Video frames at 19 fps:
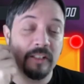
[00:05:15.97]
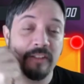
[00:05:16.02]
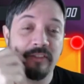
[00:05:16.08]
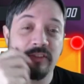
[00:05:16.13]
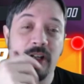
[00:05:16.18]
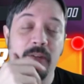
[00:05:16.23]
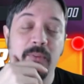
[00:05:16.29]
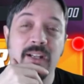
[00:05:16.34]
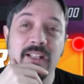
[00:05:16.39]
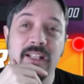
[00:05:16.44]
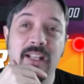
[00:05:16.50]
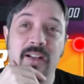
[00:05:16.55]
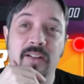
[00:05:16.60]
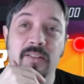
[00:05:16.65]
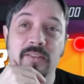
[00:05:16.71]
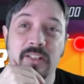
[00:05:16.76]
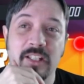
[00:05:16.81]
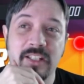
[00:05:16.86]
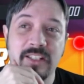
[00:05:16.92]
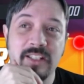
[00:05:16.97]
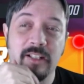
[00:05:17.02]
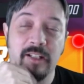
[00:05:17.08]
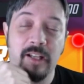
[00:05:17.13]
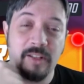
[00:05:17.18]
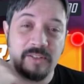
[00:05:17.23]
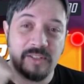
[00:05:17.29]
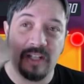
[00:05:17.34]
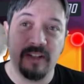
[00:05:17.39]
farm right now, like I said,
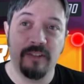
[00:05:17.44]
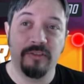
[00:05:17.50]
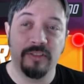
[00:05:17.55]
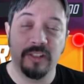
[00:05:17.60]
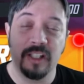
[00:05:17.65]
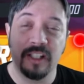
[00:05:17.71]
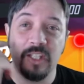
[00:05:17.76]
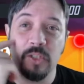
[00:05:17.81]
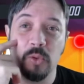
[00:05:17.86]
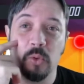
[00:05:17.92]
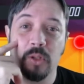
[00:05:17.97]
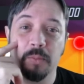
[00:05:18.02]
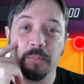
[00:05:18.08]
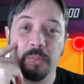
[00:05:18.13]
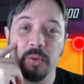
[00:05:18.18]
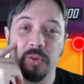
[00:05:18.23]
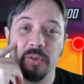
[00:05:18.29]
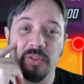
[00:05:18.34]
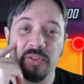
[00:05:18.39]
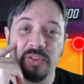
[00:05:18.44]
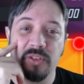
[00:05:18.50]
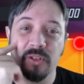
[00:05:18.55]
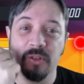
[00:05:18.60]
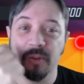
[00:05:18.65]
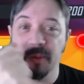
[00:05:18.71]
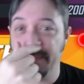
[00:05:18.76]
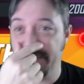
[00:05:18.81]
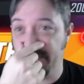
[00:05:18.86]
outside of Lucky Orb pull,
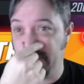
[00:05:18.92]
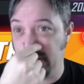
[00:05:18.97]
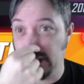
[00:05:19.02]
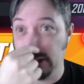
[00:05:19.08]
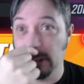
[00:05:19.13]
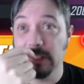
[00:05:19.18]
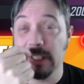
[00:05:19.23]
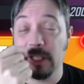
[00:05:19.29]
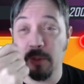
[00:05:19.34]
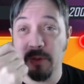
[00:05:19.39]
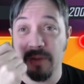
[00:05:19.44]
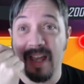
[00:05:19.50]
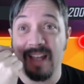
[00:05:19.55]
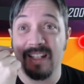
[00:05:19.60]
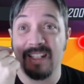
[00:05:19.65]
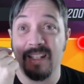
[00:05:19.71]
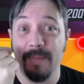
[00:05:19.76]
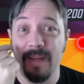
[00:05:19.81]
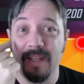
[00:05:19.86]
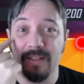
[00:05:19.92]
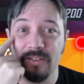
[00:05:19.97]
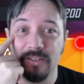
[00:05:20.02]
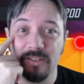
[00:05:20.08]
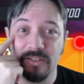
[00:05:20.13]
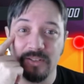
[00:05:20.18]
so good luck with that, Commander.